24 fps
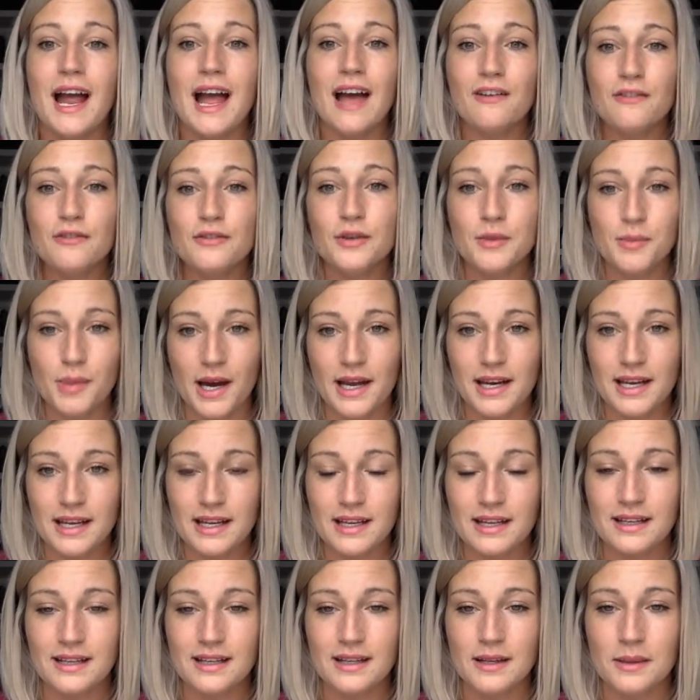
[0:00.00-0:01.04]

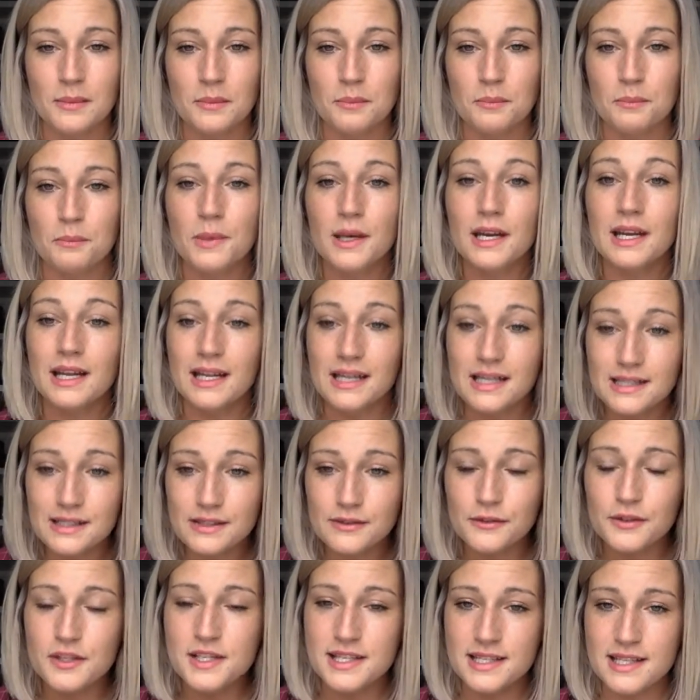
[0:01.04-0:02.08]
everybody, but it is
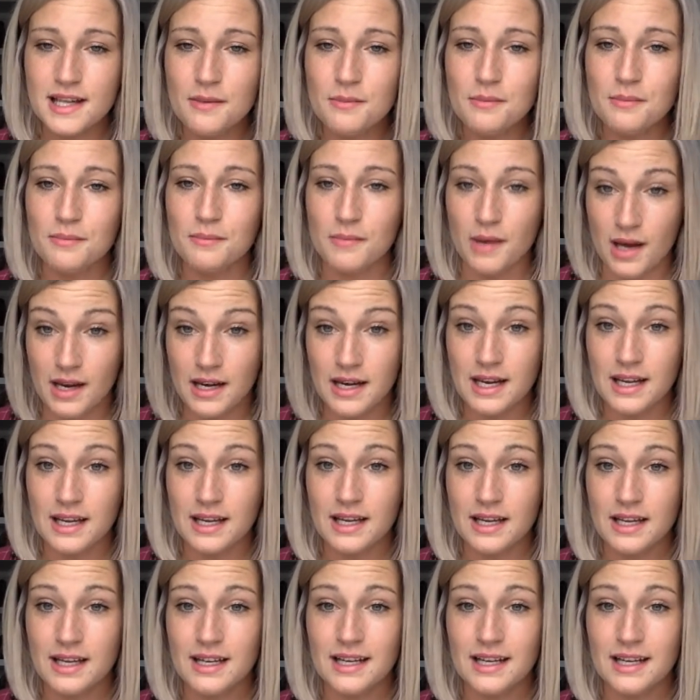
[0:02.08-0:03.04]
for somebody.